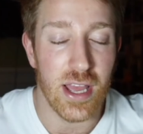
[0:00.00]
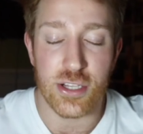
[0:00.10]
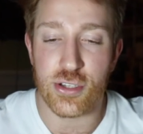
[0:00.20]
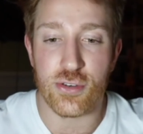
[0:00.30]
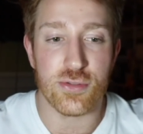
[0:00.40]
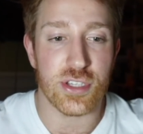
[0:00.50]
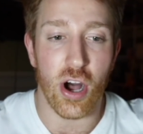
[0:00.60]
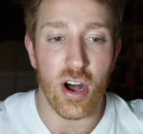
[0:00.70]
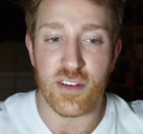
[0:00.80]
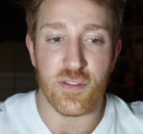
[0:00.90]
to
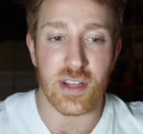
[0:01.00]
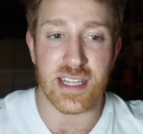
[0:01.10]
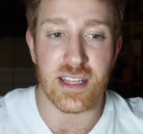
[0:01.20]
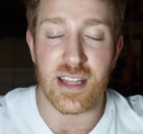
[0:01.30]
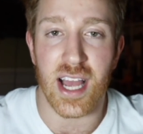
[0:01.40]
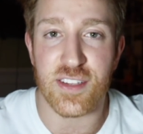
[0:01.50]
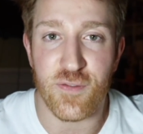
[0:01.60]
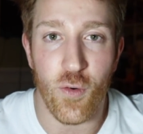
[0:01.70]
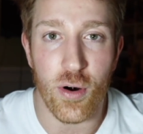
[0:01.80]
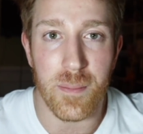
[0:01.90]
talk for like the last
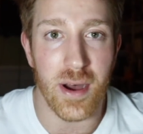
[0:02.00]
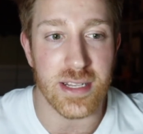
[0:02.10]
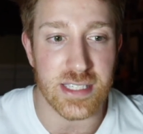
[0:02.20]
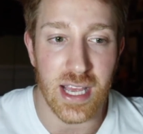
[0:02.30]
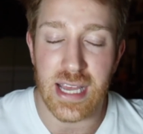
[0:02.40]
four months,